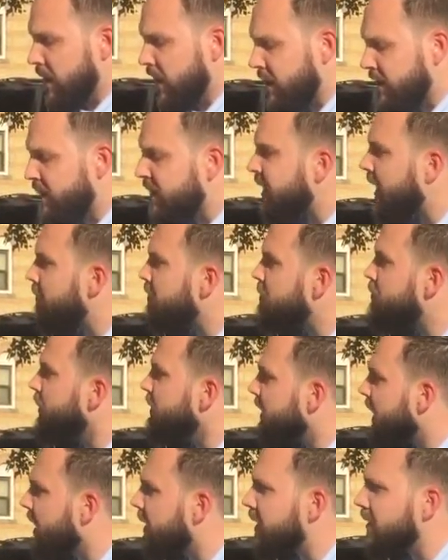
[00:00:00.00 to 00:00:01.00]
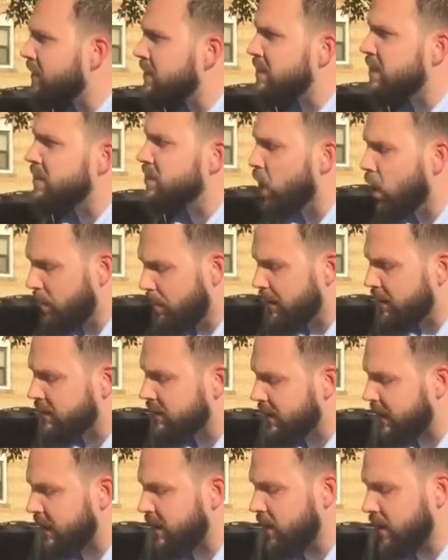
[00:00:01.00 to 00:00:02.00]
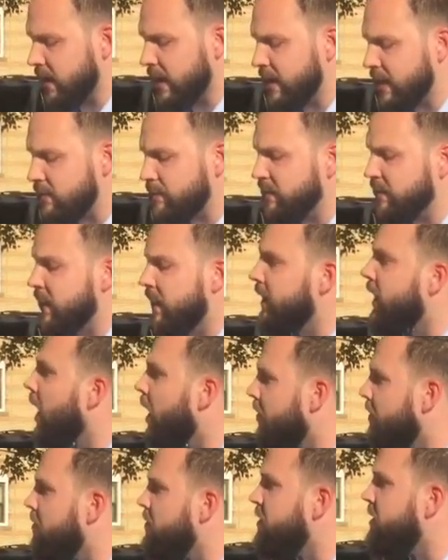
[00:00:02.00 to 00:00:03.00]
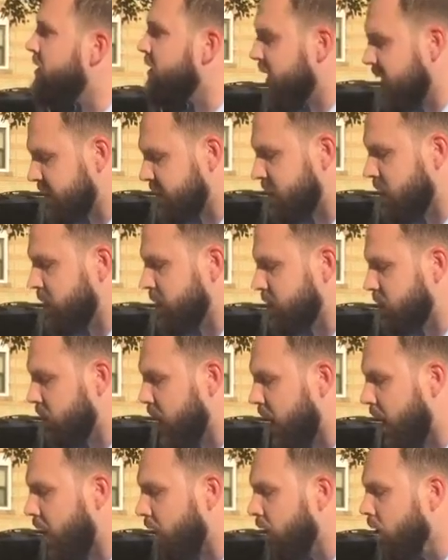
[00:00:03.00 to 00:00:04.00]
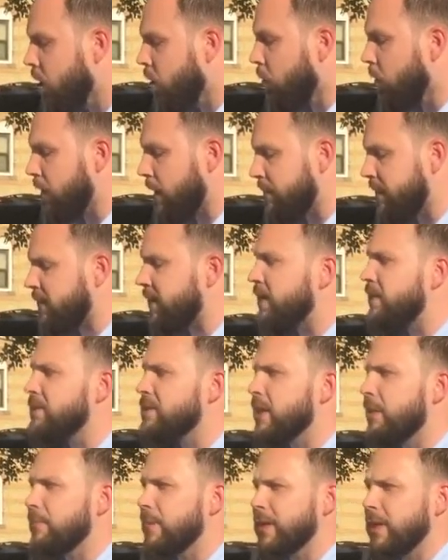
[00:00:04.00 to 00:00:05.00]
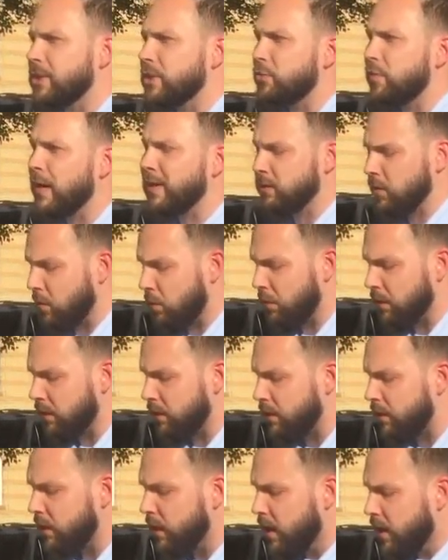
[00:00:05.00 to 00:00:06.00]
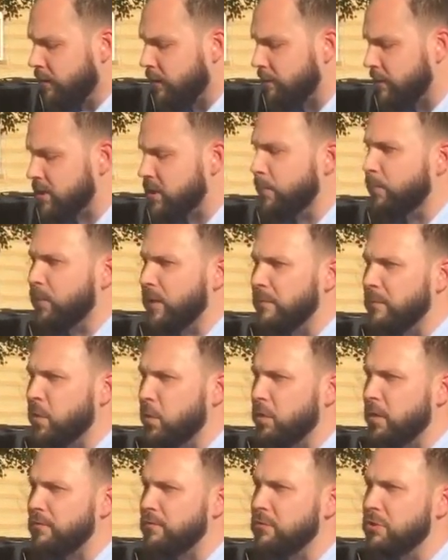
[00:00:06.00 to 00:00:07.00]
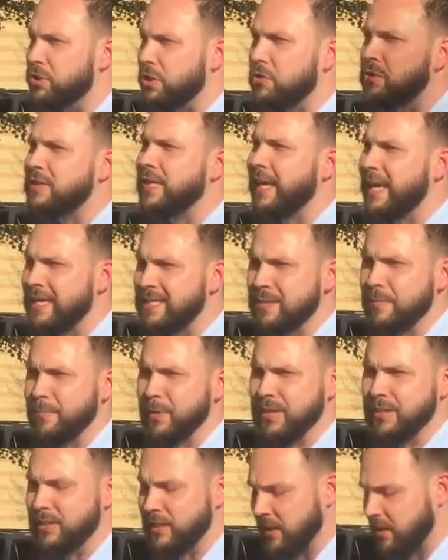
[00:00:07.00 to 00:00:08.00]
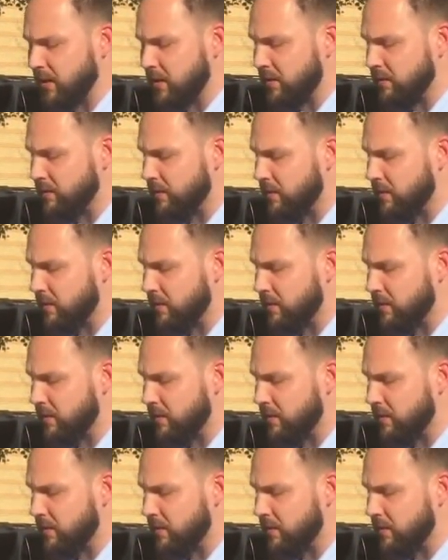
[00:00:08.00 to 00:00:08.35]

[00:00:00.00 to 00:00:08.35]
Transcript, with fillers: Nick's team is pretending this is no big deal, and he's been telling others to say so as well. Well, let me tell you something. A direct order from the Supreme Court of New Jersey is a big deal.